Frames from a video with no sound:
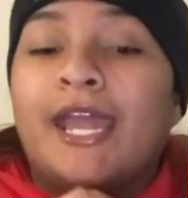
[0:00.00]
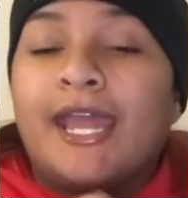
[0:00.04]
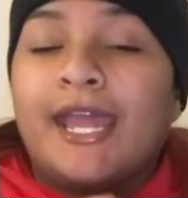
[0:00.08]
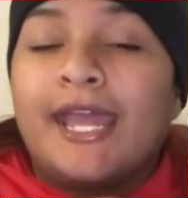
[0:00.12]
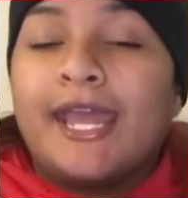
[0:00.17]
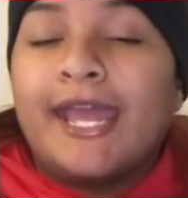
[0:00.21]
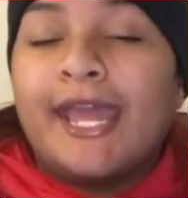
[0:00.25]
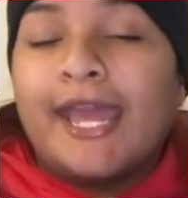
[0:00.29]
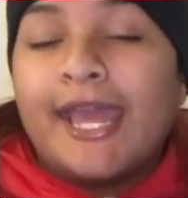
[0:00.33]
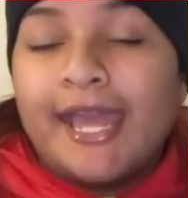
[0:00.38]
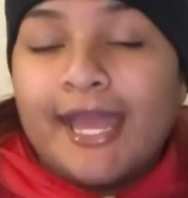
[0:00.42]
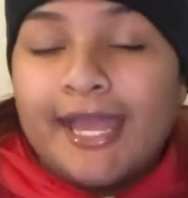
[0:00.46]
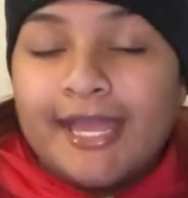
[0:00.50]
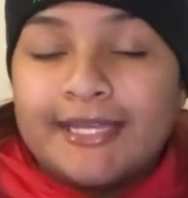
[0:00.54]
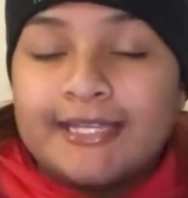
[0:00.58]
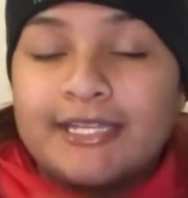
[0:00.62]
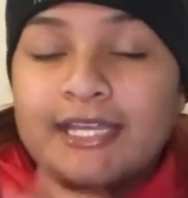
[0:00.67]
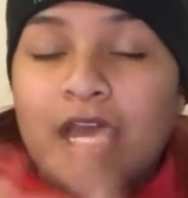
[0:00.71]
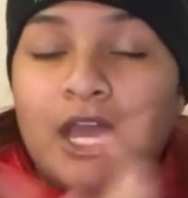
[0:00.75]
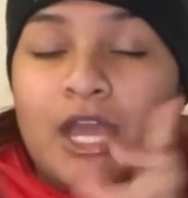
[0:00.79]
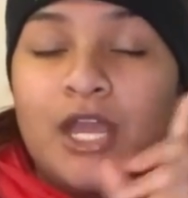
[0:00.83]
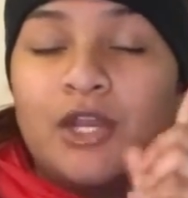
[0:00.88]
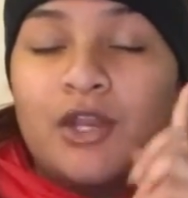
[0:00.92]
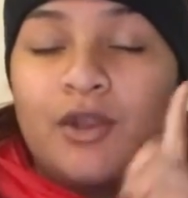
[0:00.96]
And
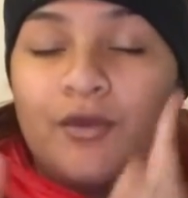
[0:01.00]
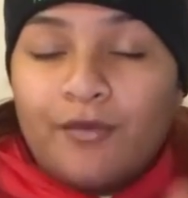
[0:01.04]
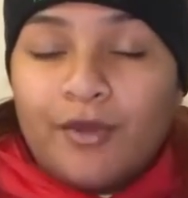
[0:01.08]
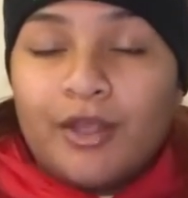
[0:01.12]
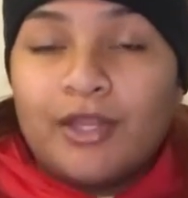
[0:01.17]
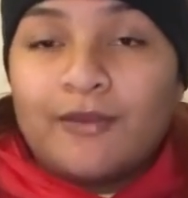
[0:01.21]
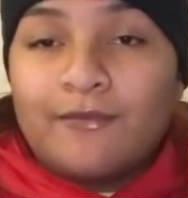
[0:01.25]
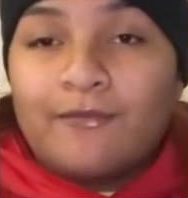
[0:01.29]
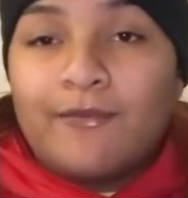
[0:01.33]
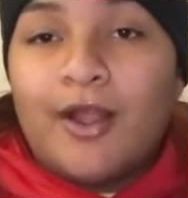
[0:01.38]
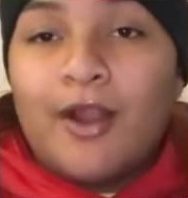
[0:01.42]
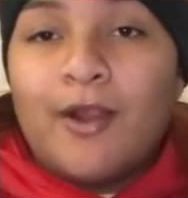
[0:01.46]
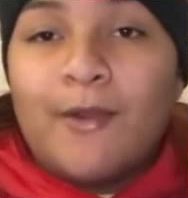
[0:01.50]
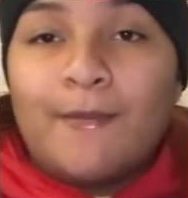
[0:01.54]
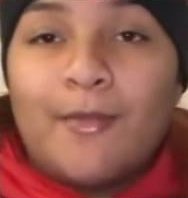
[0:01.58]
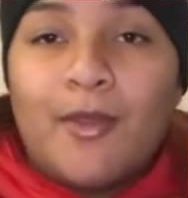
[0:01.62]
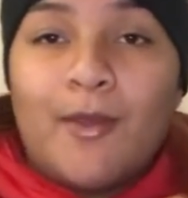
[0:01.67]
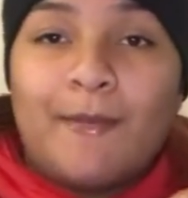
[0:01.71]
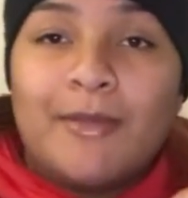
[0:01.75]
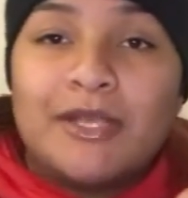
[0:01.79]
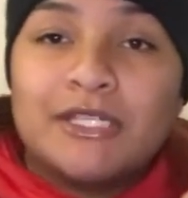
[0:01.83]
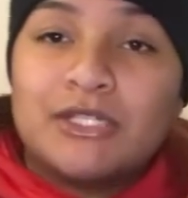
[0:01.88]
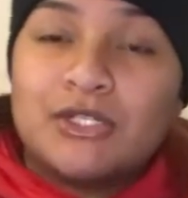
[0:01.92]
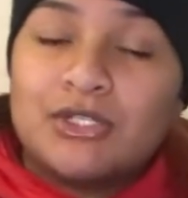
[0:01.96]
don't forget to follow me on
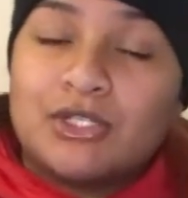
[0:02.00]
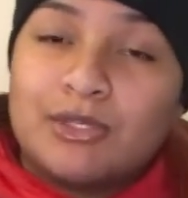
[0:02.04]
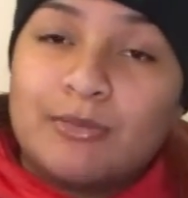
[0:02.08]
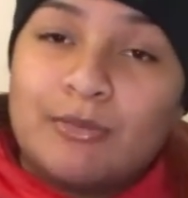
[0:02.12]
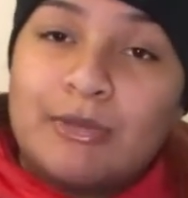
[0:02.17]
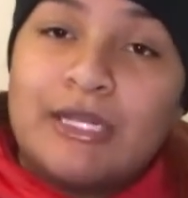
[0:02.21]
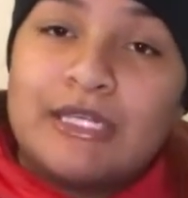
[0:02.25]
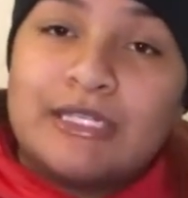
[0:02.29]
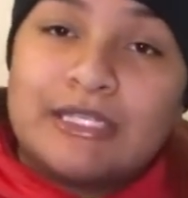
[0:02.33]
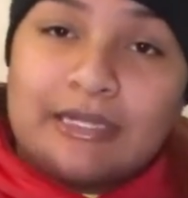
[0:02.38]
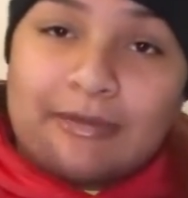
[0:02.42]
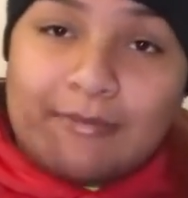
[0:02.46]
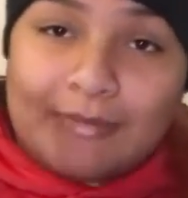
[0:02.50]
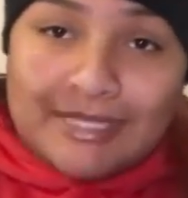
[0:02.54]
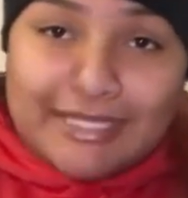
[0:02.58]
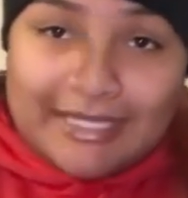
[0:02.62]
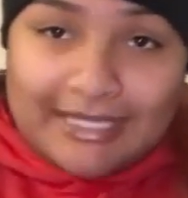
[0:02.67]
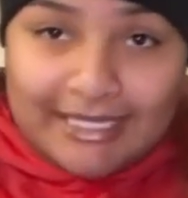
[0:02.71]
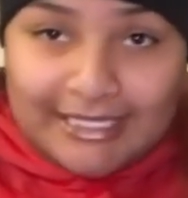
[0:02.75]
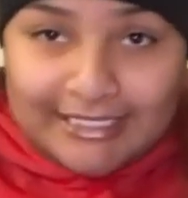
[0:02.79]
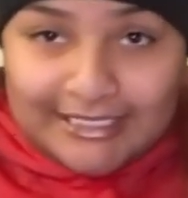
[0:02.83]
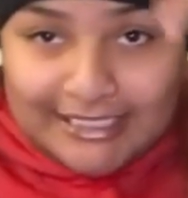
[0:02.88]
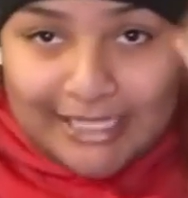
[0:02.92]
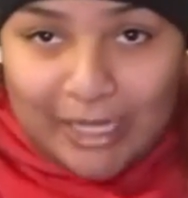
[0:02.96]
my social media. It's going to be
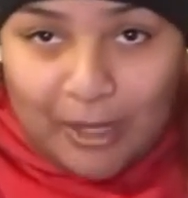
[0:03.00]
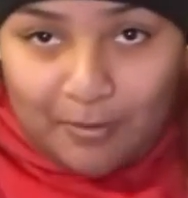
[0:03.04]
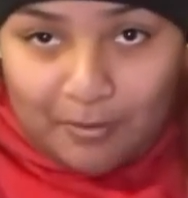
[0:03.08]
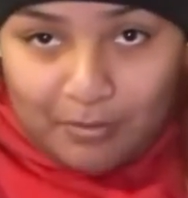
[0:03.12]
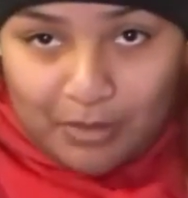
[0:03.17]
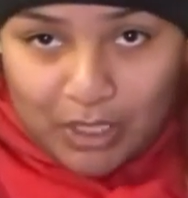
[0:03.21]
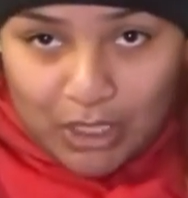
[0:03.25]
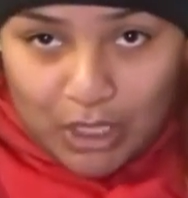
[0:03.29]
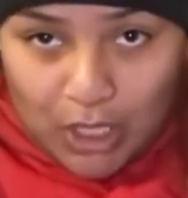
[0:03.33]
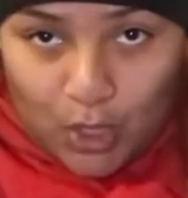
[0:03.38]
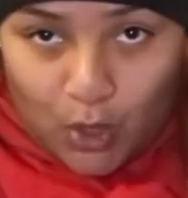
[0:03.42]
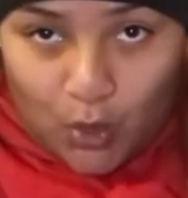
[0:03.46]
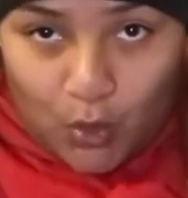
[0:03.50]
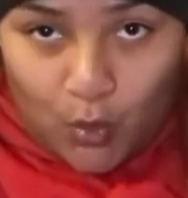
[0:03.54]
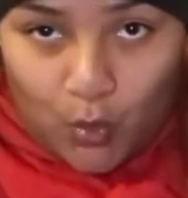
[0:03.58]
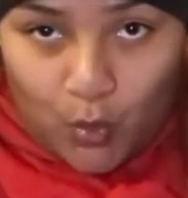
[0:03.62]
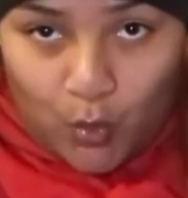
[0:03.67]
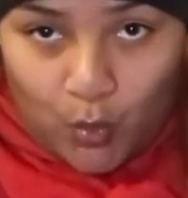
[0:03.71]
linked down below.